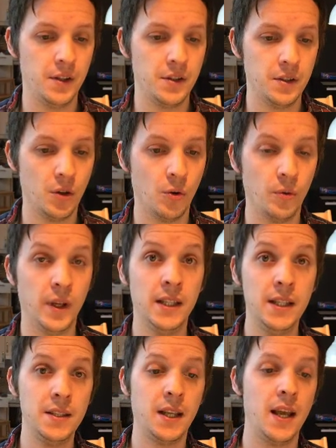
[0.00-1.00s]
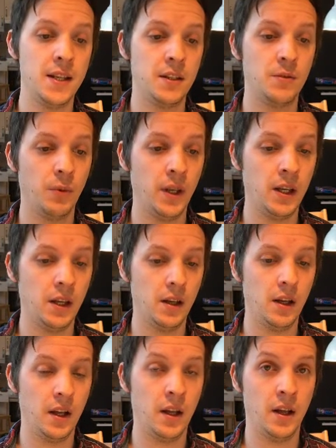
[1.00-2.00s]
So in this case,
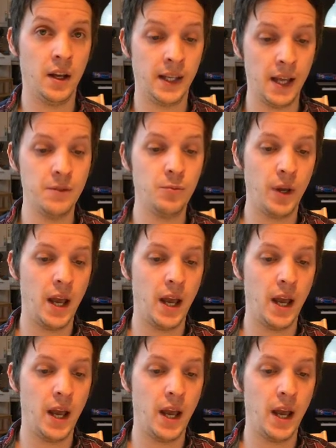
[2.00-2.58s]
we again,